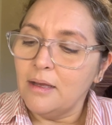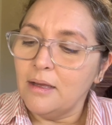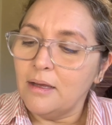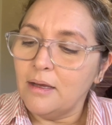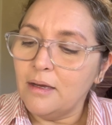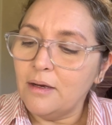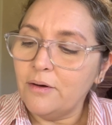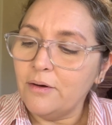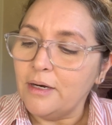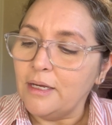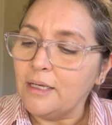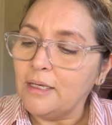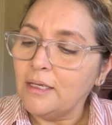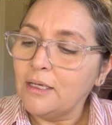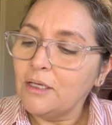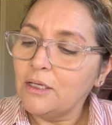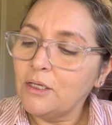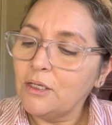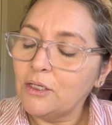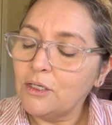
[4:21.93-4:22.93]
All right,
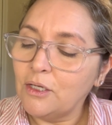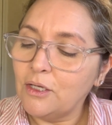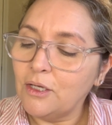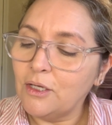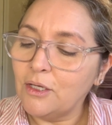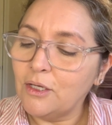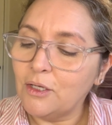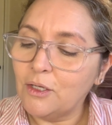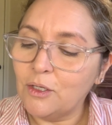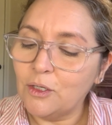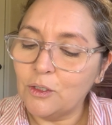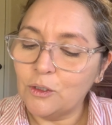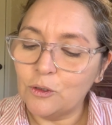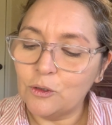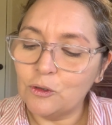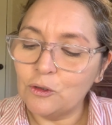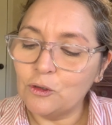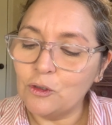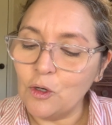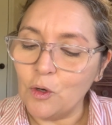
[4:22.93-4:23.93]

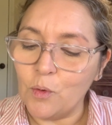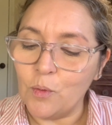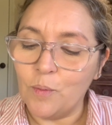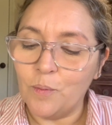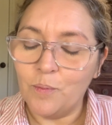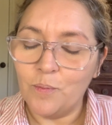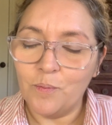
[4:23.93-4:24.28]
so